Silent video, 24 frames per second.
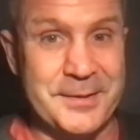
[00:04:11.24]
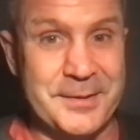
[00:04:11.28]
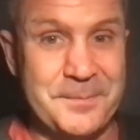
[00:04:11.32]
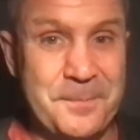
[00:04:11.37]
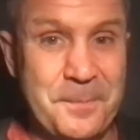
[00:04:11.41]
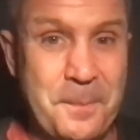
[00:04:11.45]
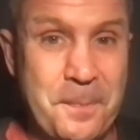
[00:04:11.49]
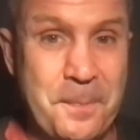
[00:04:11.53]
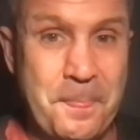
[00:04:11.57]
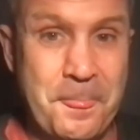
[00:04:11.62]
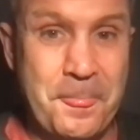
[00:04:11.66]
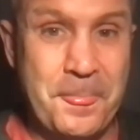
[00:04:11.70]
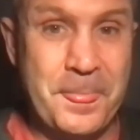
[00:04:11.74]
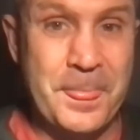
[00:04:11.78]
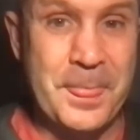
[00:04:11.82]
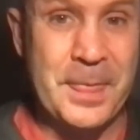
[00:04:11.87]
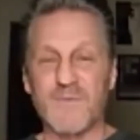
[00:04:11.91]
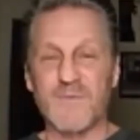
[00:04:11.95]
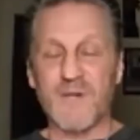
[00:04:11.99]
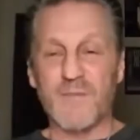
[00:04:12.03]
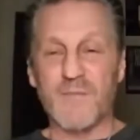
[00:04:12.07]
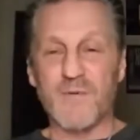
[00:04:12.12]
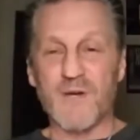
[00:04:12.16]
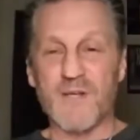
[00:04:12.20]
It's pretty
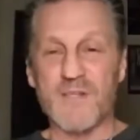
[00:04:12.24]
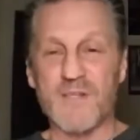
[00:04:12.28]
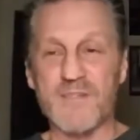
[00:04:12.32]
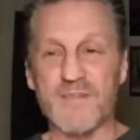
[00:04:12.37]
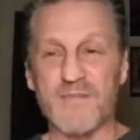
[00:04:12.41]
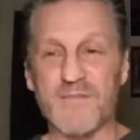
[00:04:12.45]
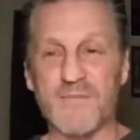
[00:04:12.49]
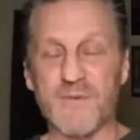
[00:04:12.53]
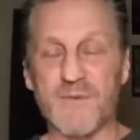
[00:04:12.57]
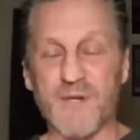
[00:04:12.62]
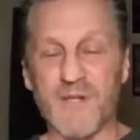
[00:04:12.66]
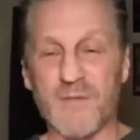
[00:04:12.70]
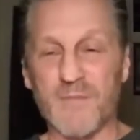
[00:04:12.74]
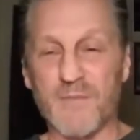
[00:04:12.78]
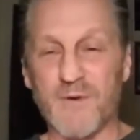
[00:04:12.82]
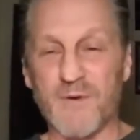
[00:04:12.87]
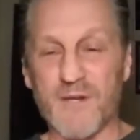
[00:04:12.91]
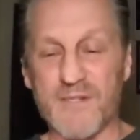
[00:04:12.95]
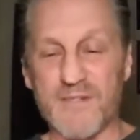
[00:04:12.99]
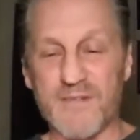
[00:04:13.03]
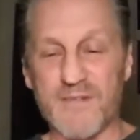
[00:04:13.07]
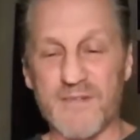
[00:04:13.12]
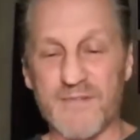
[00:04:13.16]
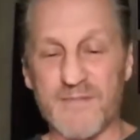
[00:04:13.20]
impressive. Pretty impressive.
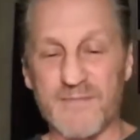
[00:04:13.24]
Pretty